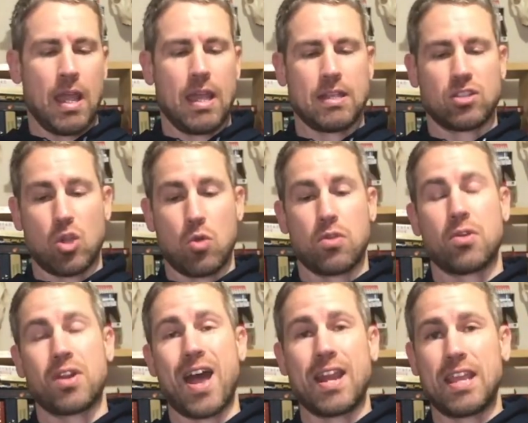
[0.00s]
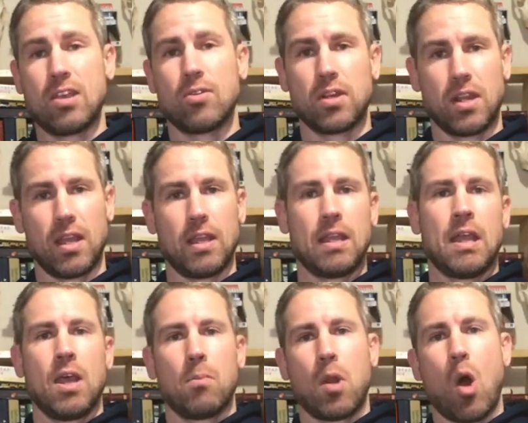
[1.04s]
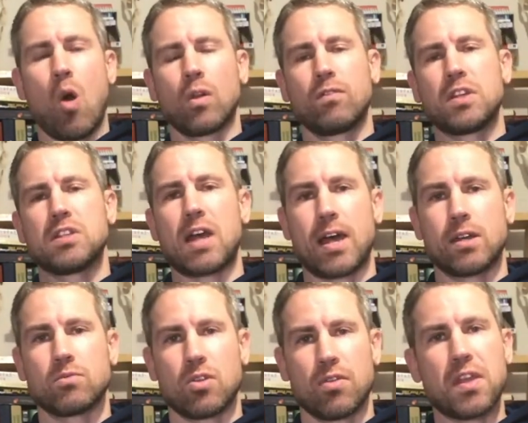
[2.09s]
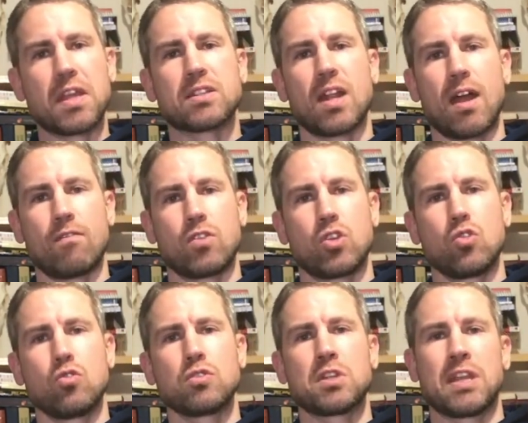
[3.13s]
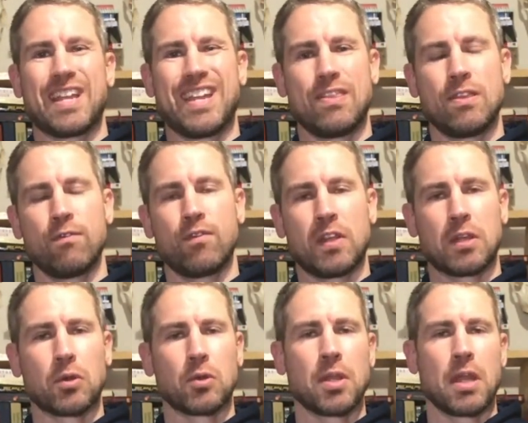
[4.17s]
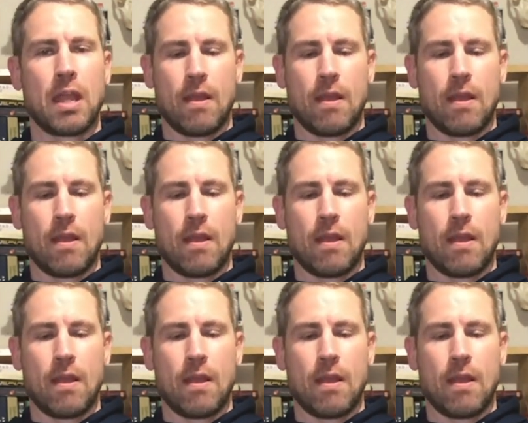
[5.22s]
And so they're not here today. But all of these items are things that I've used in the field.